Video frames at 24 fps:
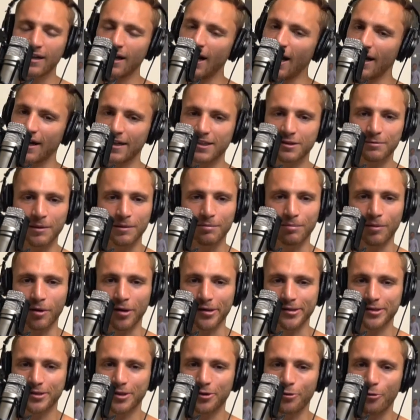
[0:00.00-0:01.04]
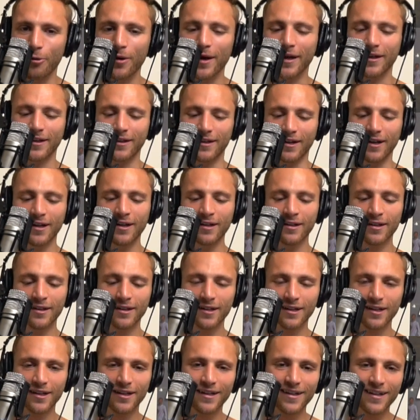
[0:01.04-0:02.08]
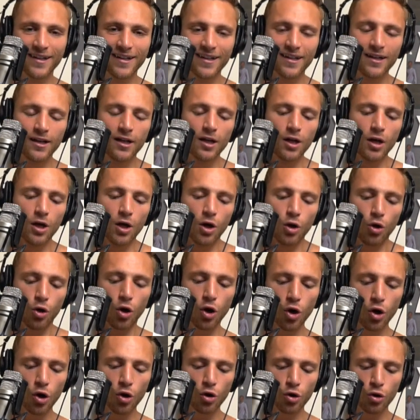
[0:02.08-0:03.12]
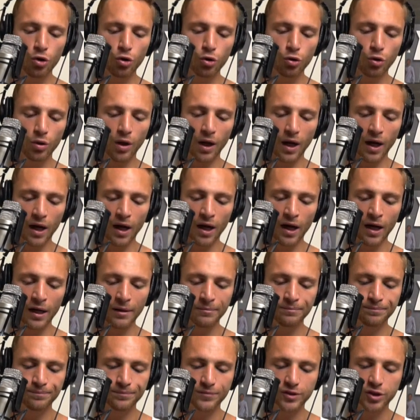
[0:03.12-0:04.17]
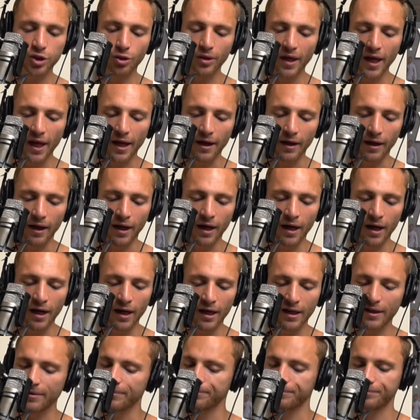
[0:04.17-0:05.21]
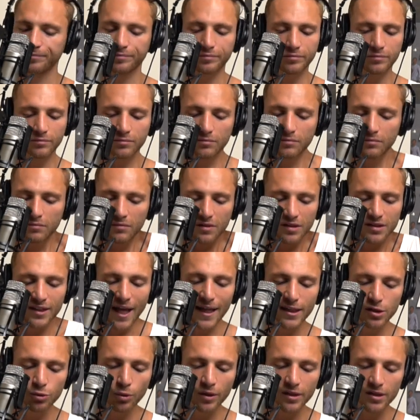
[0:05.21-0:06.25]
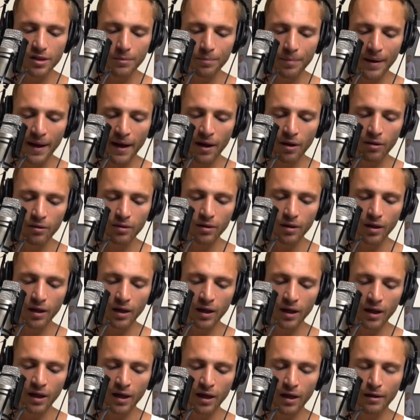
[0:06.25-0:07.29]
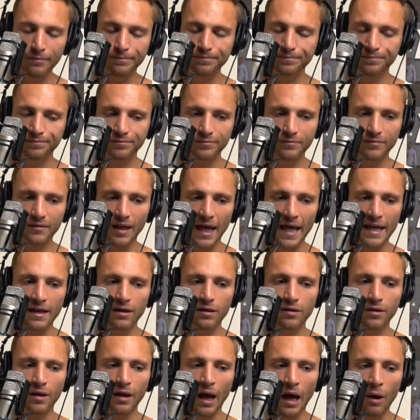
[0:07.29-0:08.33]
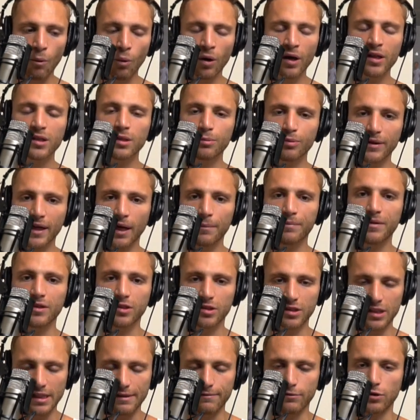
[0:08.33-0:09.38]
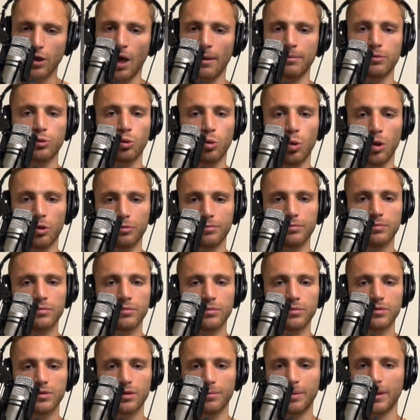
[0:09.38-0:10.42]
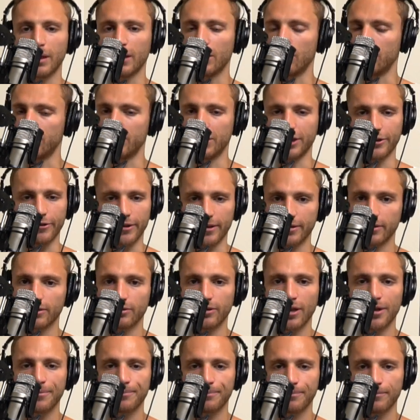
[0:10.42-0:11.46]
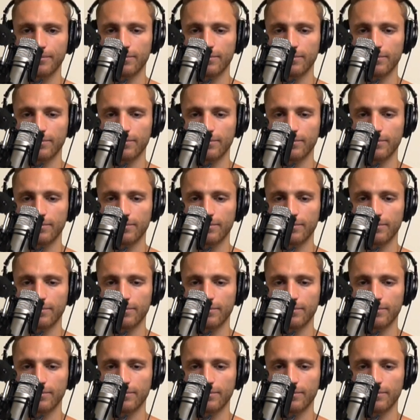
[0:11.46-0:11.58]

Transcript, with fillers: God, I spit bars quick, huh? Whoo! Um, so yeah, um, that's what it's about. Um, and I wanted to bring up this Steve Jobs quote to be a little serious, okay?